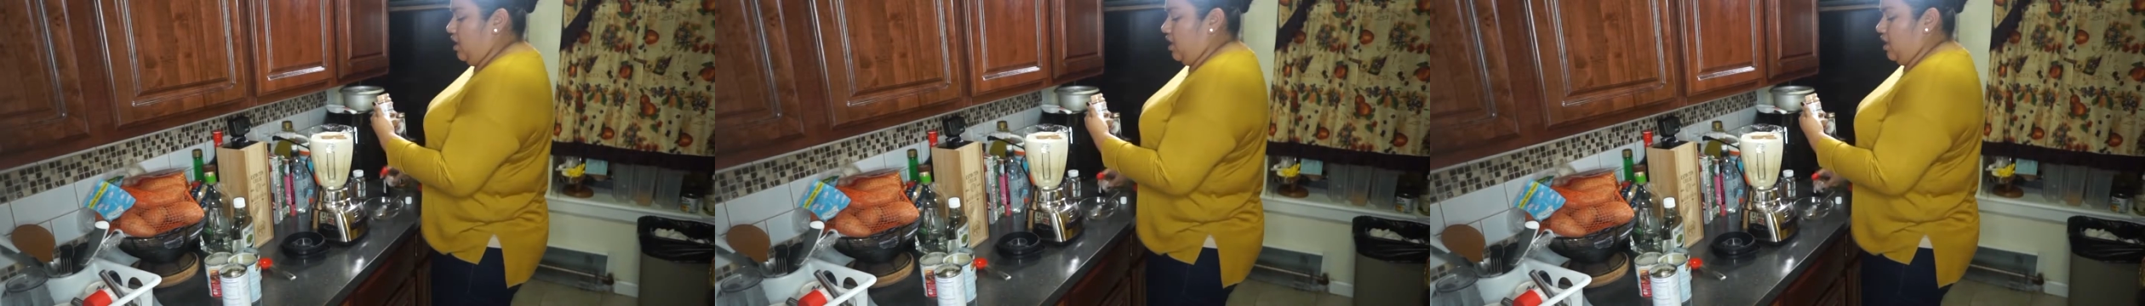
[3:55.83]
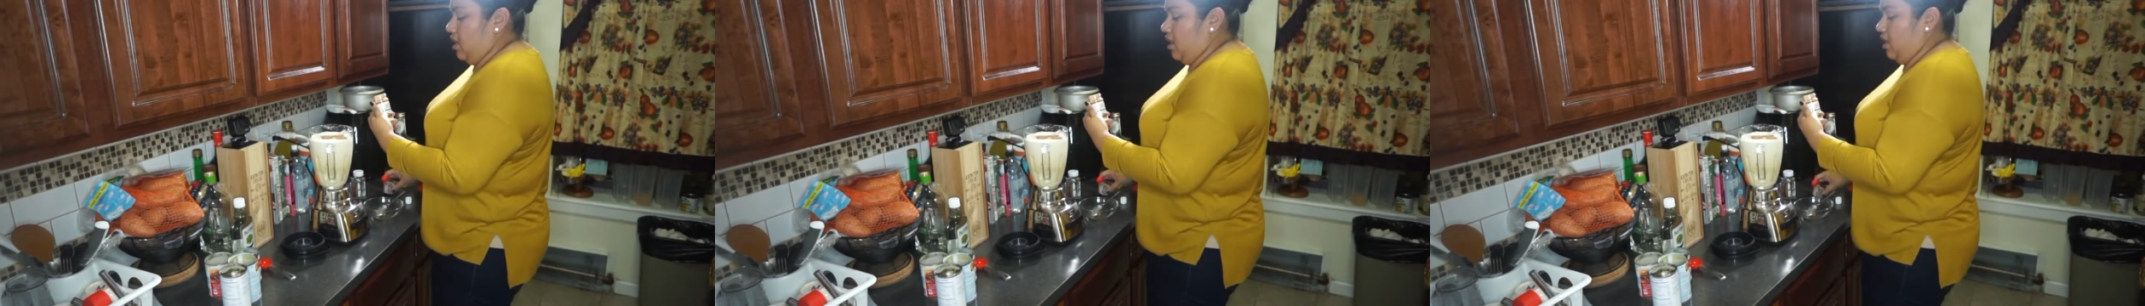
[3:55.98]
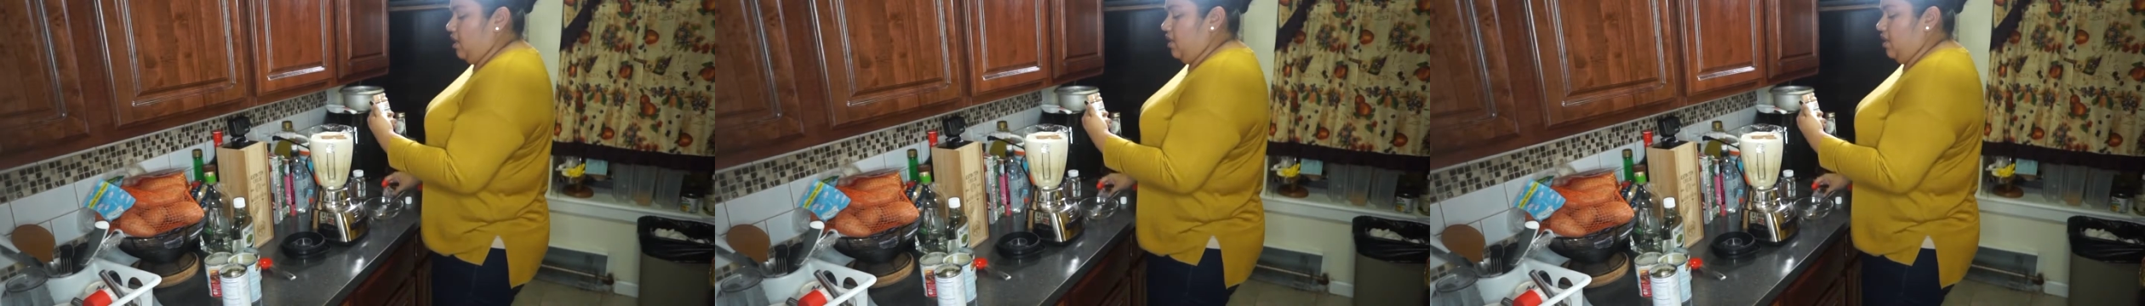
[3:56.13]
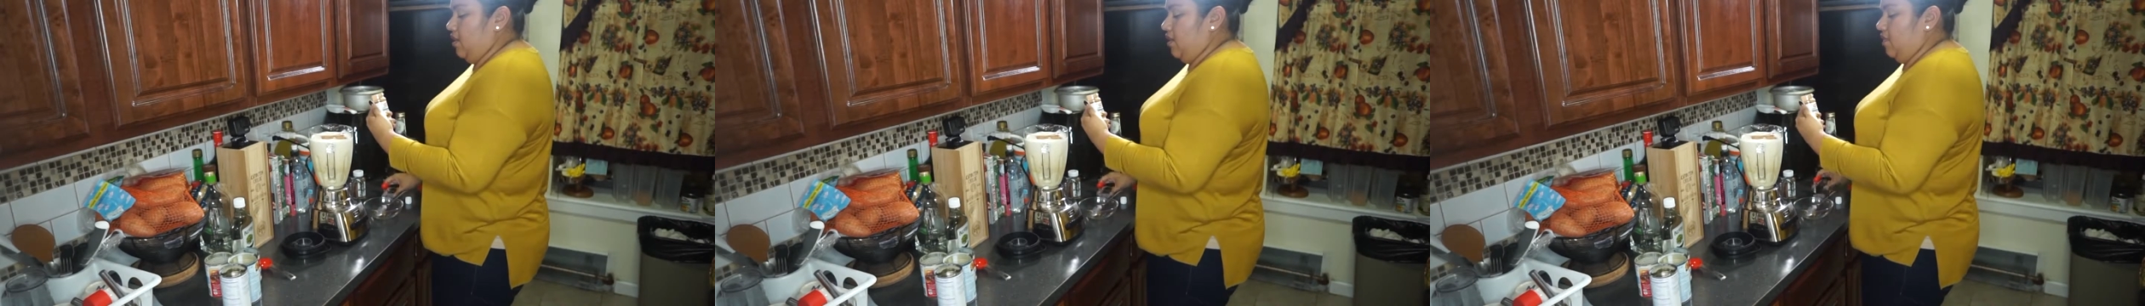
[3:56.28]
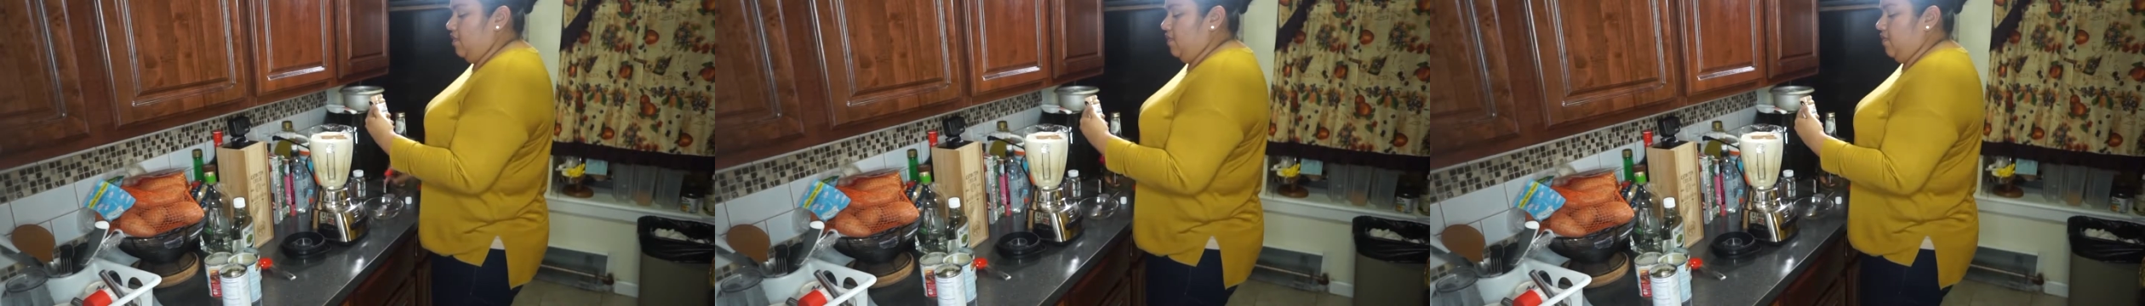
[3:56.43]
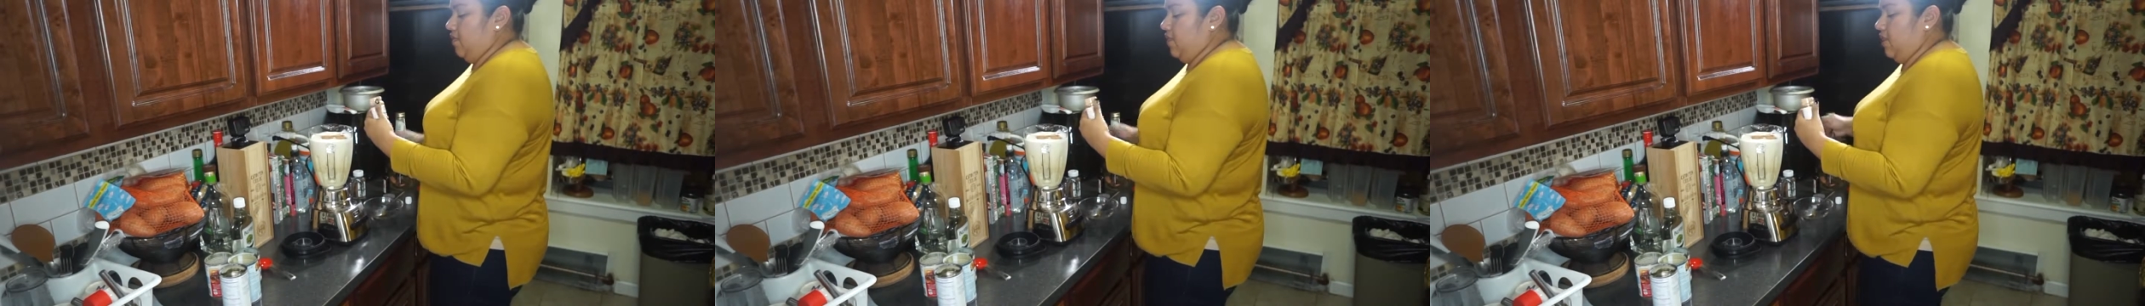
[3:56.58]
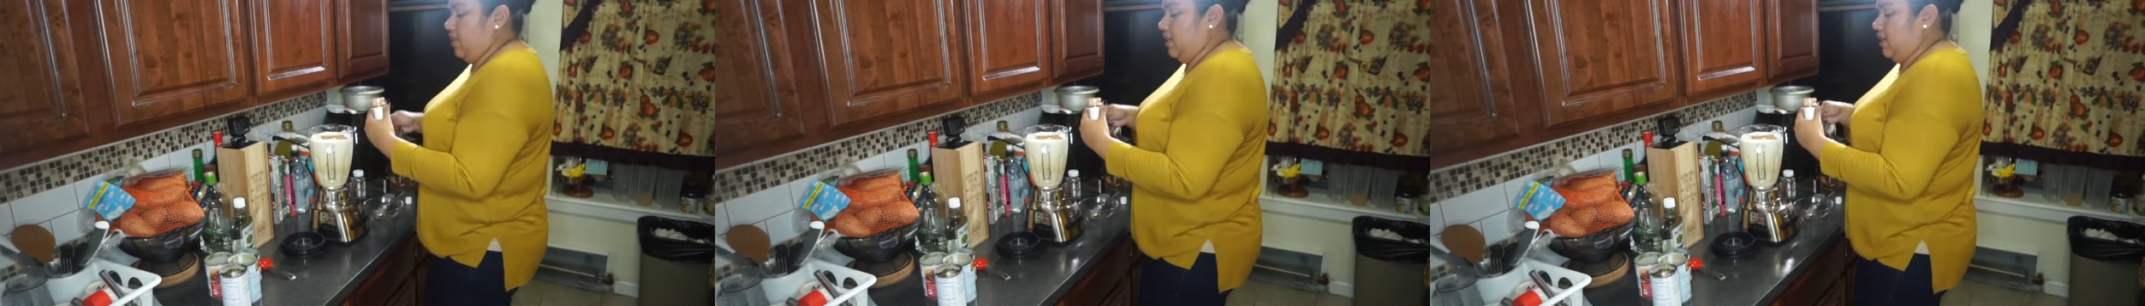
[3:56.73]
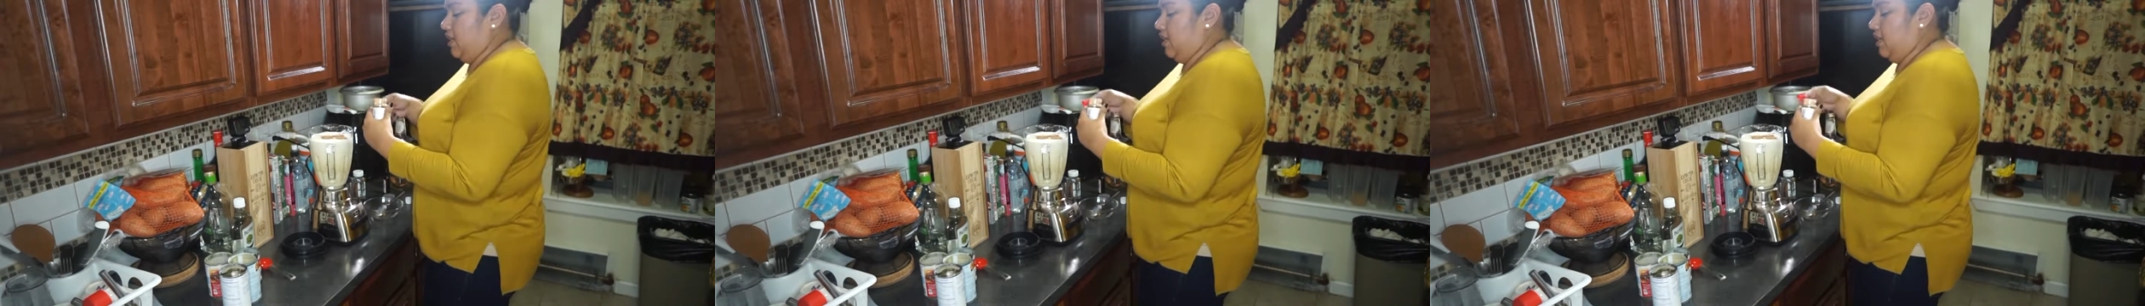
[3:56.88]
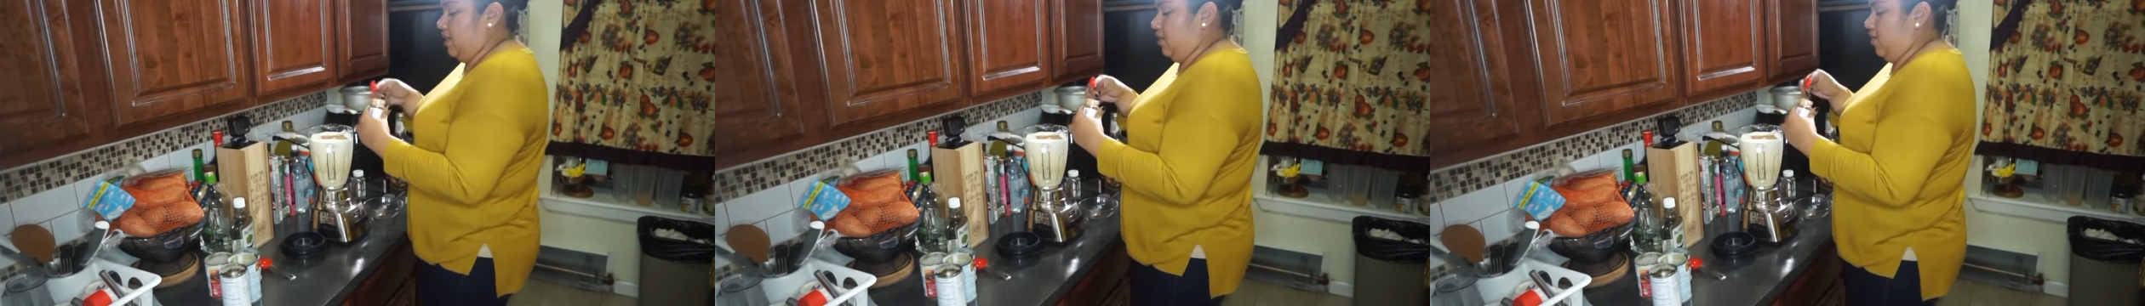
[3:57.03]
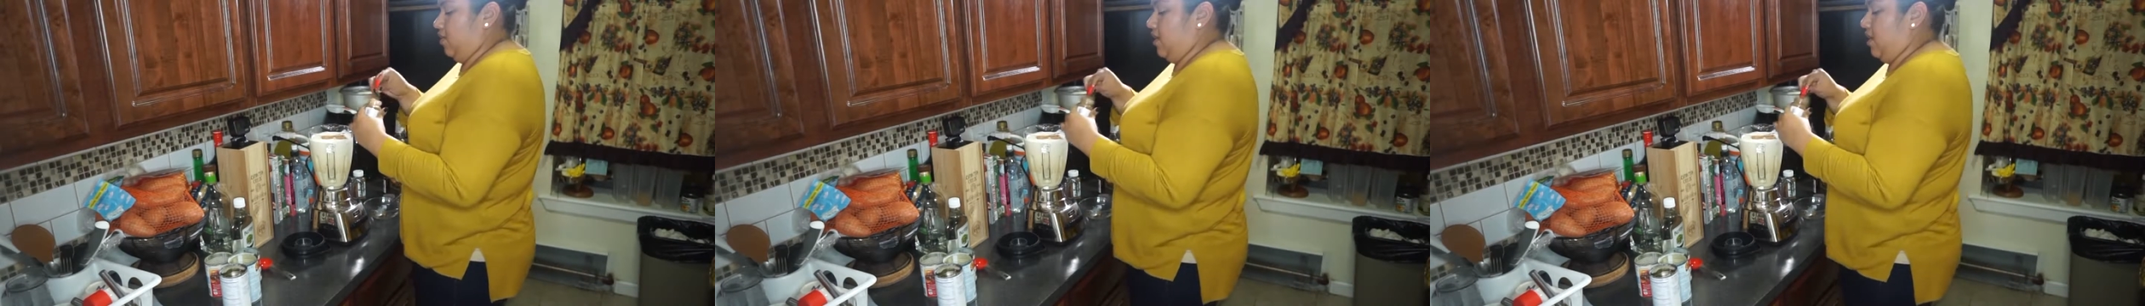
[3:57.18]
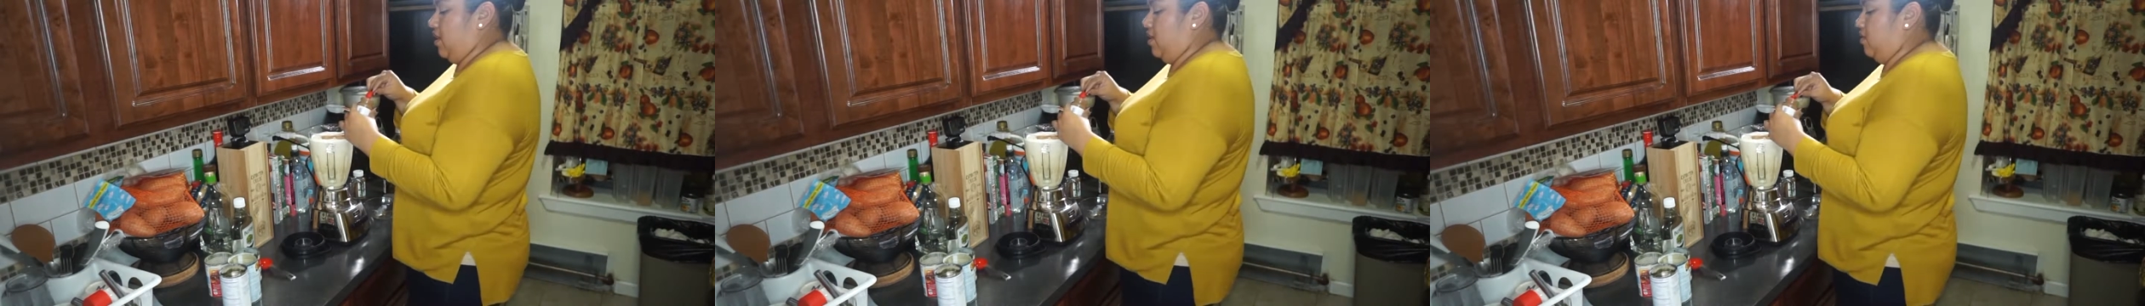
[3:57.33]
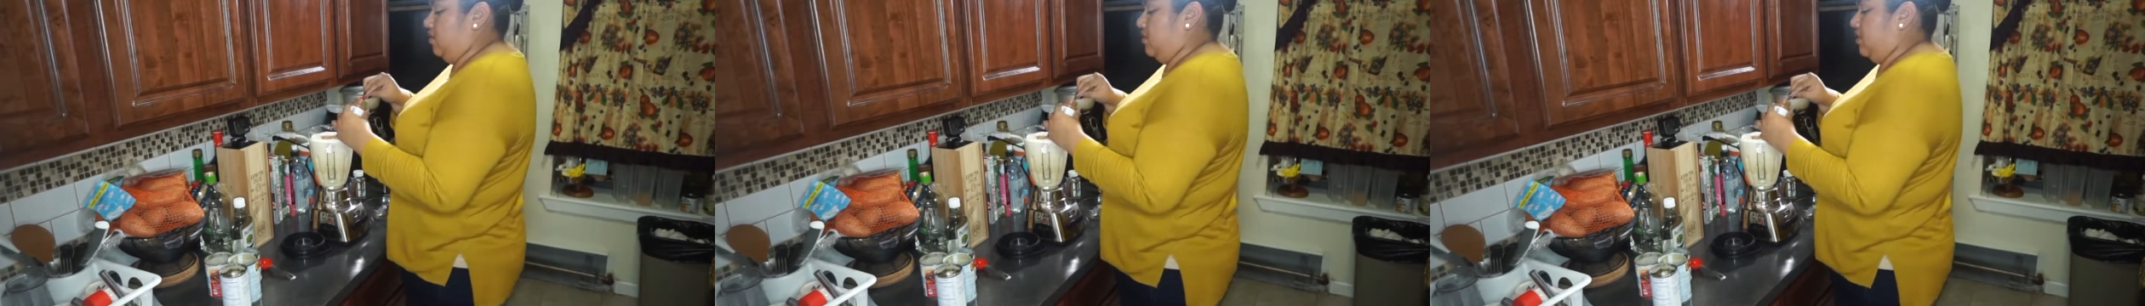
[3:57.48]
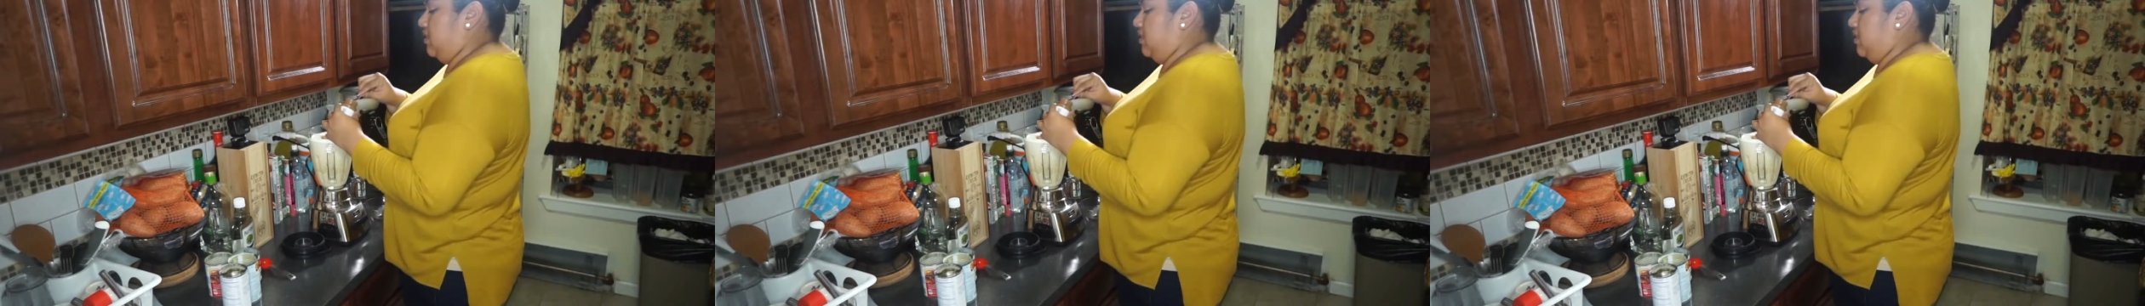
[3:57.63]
of ground